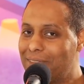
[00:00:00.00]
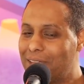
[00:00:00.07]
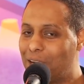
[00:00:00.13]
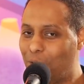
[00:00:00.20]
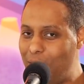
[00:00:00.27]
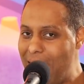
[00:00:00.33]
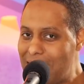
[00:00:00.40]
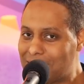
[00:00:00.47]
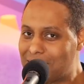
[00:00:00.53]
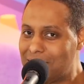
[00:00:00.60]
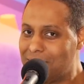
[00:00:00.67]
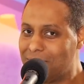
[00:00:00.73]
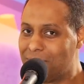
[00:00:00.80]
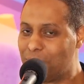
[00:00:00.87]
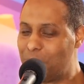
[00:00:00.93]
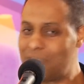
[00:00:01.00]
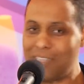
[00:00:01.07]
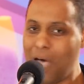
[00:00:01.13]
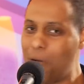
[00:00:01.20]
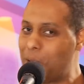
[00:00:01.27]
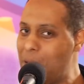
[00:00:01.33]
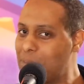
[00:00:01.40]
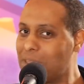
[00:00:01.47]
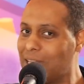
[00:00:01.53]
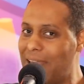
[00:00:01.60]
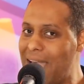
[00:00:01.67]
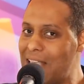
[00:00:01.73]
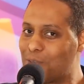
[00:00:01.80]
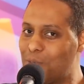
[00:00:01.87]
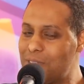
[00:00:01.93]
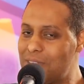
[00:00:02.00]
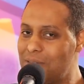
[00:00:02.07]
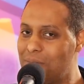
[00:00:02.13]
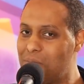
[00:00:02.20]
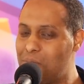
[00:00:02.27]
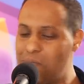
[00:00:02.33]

Correct? We saw what happened to the last ones.